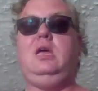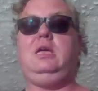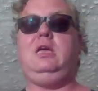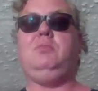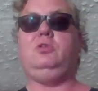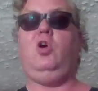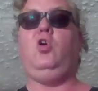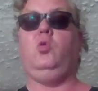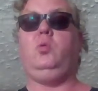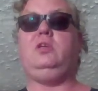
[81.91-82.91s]
Again, but not
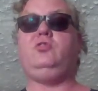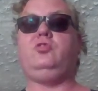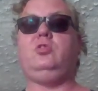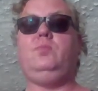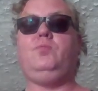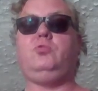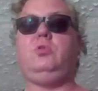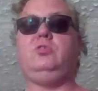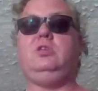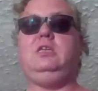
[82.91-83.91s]
always.
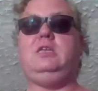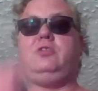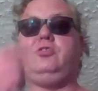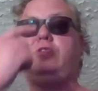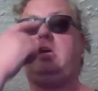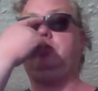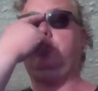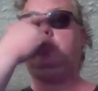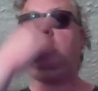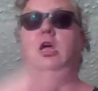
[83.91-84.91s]
Sometimes it needs
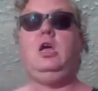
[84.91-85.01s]
exercises.